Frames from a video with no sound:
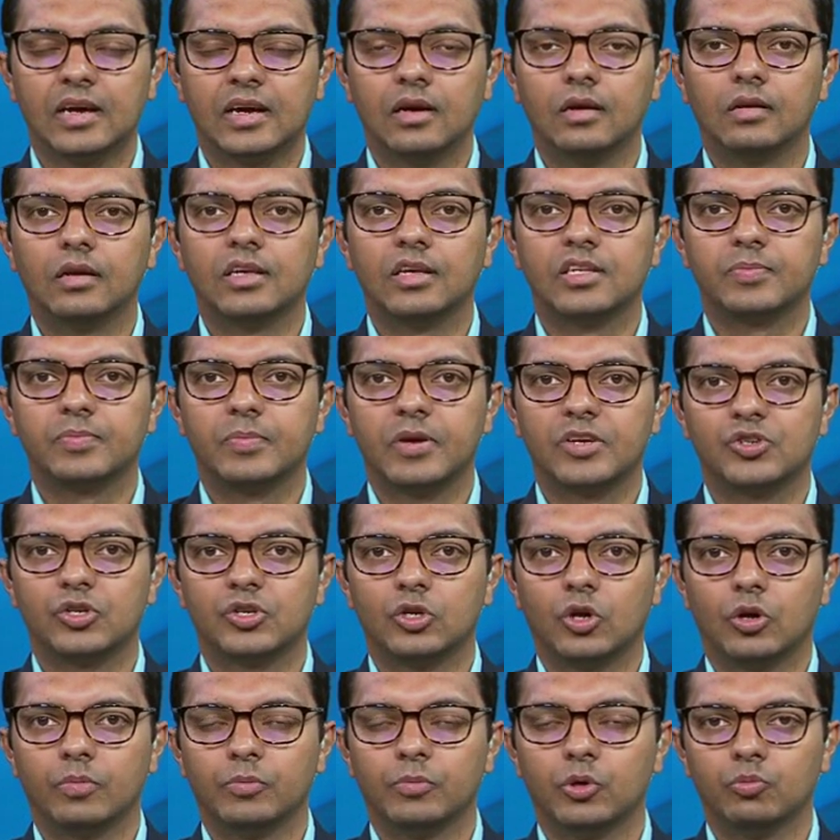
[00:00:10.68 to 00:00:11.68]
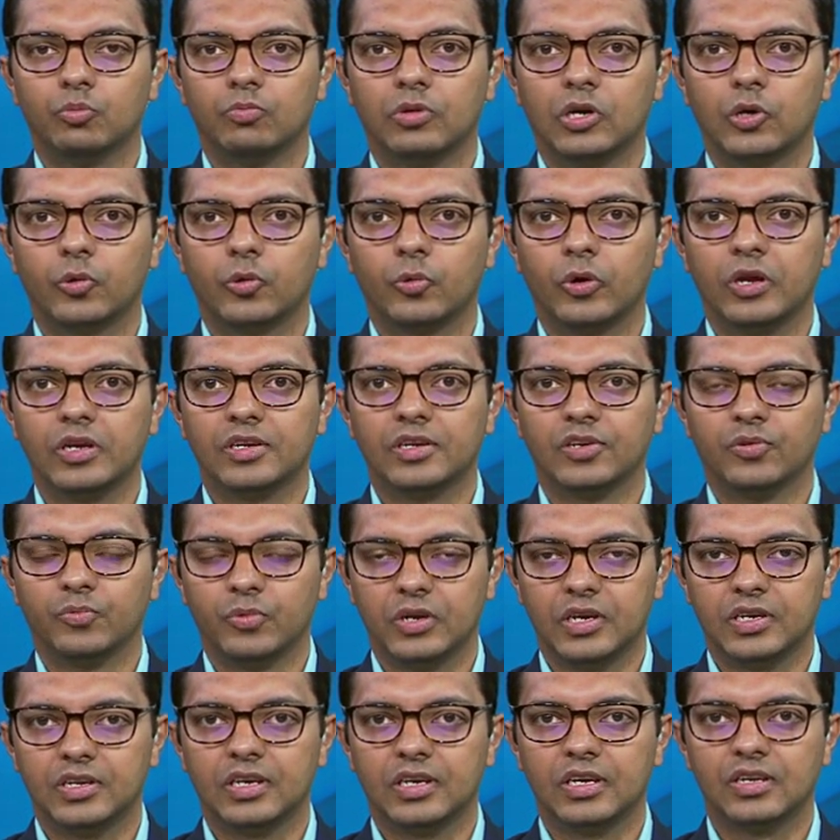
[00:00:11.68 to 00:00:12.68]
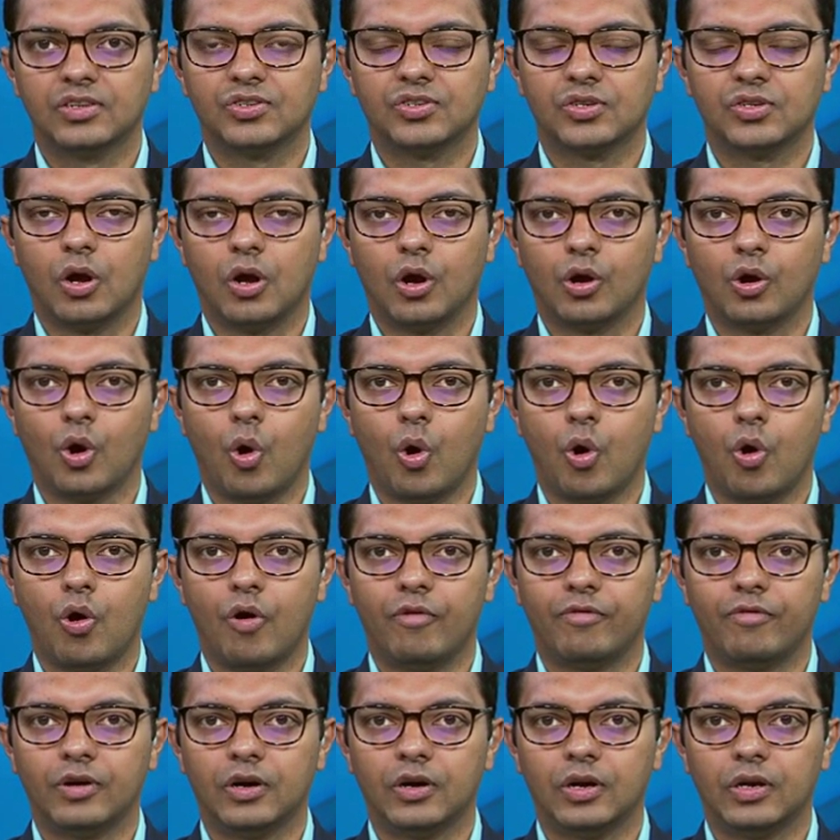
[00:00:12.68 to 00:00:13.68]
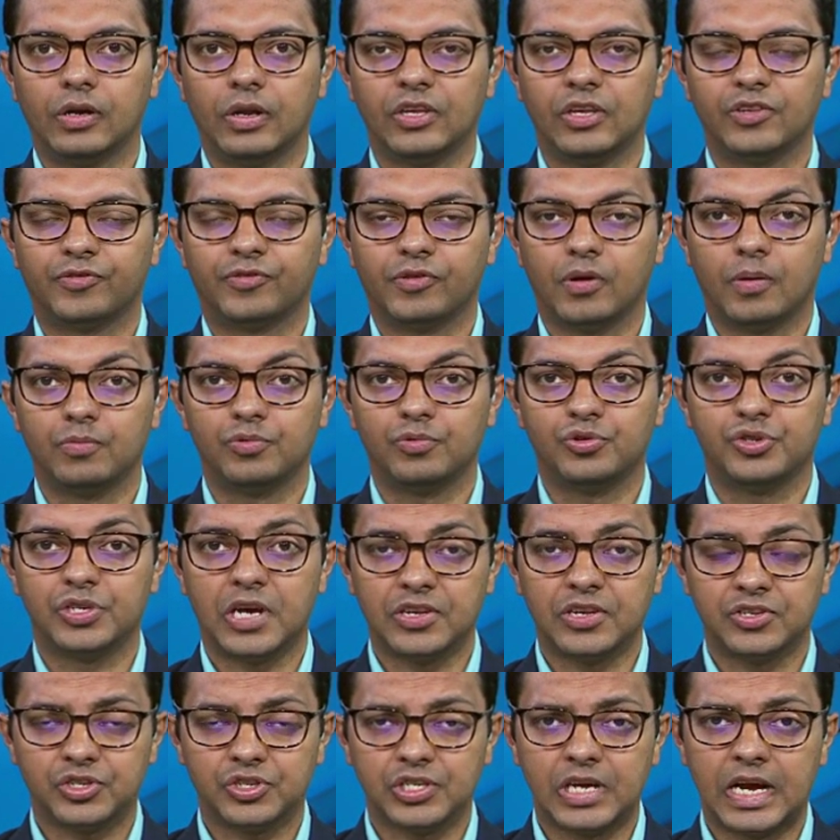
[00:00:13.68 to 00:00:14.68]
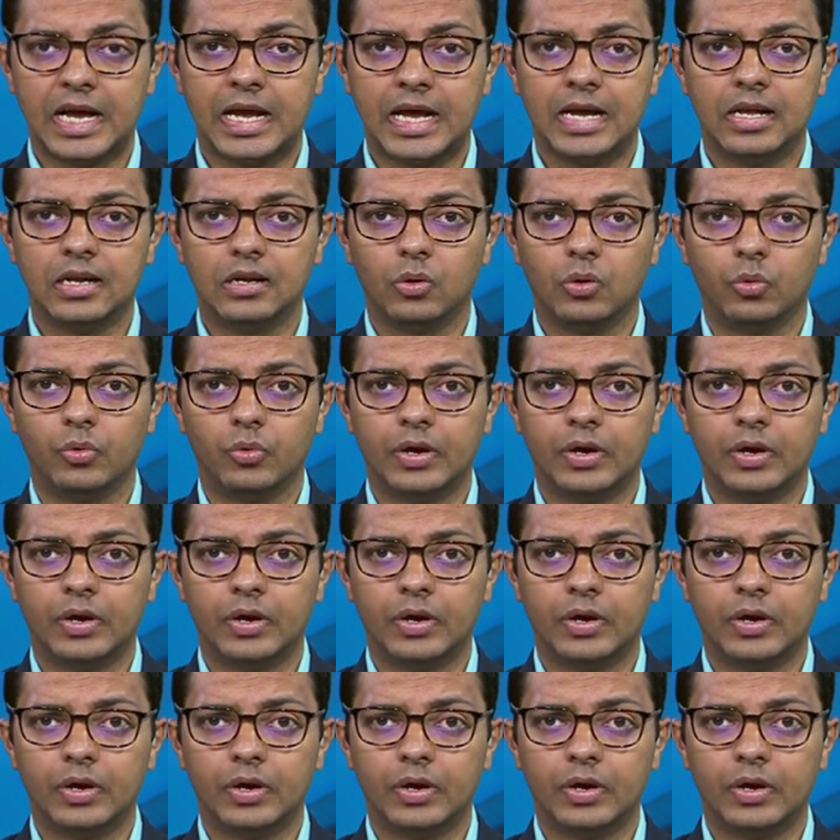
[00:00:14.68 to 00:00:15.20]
is the earnings special on Bloomberg Quint, and we are taking stock of earnings from Justdial.